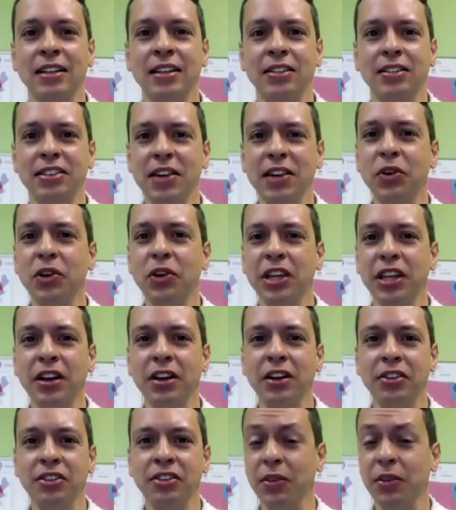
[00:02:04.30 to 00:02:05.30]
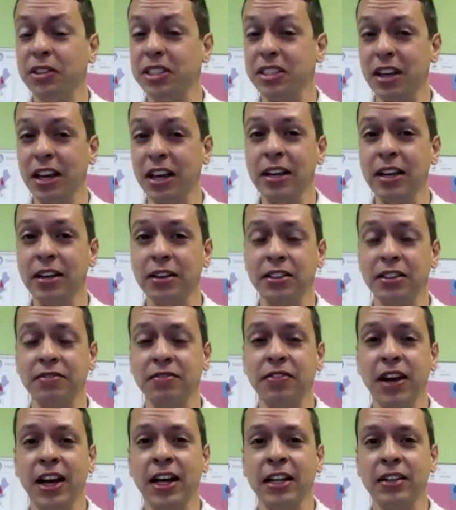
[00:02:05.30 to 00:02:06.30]
several years, several cycles, in
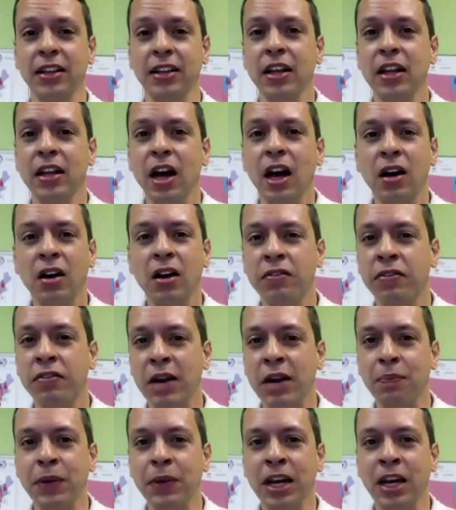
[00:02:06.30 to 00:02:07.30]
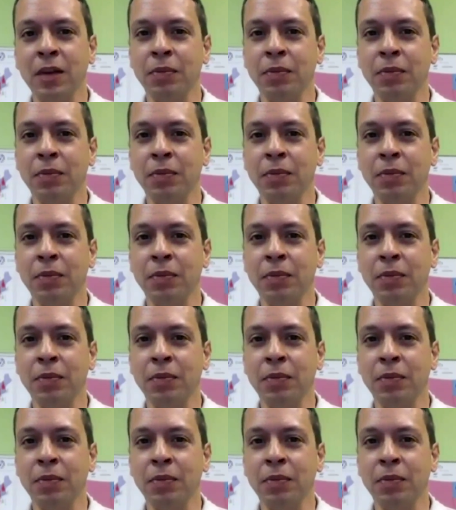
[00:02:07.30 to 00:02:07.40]
fact, of ramping